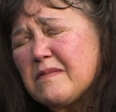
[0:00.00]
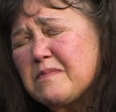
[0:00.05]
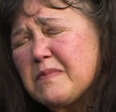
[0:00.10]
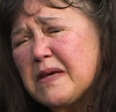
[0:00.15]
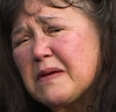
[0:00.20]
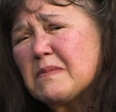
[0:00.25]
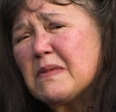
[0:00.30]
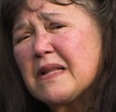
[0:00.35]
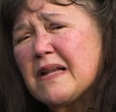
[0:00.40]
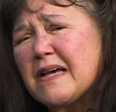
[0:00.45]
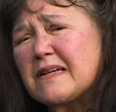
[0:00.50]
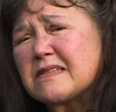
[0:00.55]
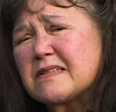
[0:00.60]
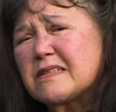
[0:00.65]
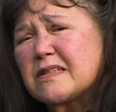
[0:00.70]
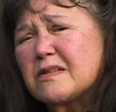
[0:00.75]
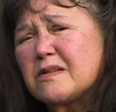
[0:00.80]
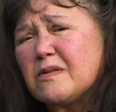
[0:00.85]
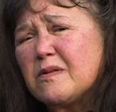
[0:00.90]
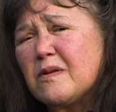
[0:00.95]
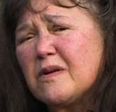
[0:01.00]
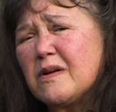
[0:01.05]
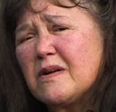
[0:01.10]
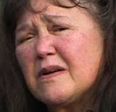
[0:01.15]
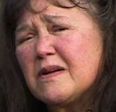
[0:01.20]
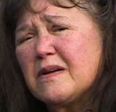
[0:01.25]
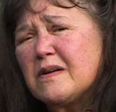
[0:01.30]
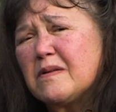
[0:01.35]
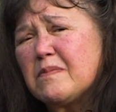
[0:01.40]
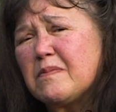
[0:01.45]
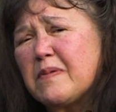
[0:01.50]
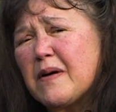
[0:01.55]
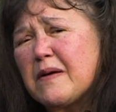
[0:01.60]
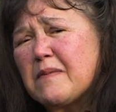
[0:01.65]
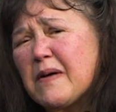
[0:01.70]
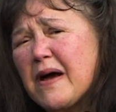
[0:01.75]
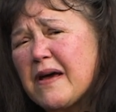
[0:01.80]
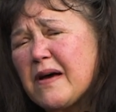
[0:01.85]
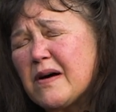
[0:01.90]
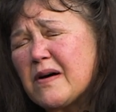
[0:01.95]
being molested by
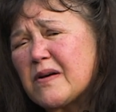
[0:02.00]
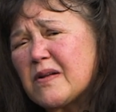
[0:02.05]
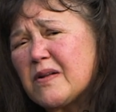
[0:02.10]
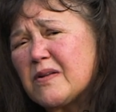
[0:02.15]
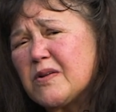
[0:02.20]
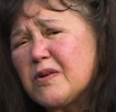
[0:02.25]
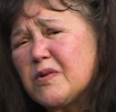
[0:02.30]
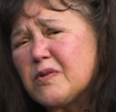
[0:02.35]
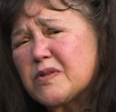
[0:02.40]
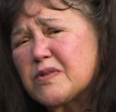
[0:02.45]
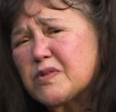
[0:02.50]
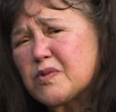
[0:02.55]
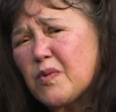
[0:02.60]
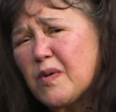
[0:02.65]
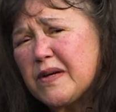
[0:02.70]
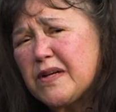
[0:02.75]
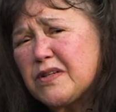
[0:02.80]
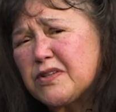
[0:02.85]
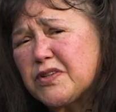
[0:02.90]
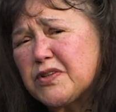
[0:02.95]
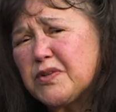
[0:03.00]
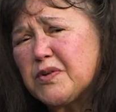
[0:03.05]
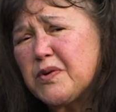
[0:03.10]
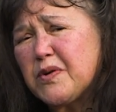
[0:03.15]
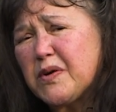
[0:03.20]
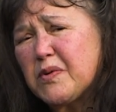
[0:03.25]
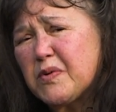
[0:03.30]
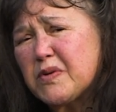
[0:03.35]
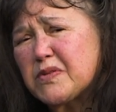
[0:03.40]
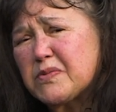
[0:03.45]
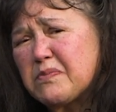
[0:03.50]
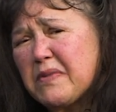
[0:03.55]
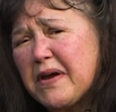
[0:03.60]
my uncle who was 22. He was